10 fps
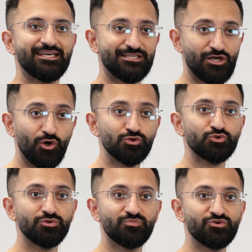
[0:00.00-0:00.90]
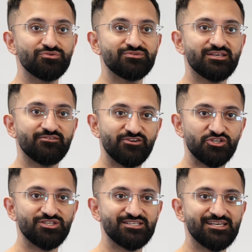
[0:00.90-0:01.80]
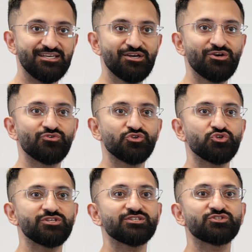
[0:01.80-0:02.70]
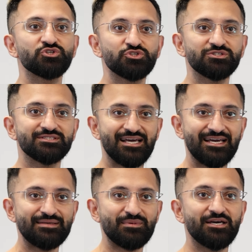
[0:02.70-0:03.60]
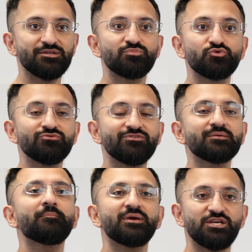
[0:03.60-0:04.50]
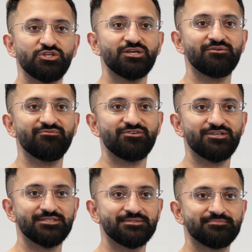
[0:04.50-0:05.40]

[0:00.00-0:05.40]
It also improves efficiency, reducing surgical time and improving patient comfort.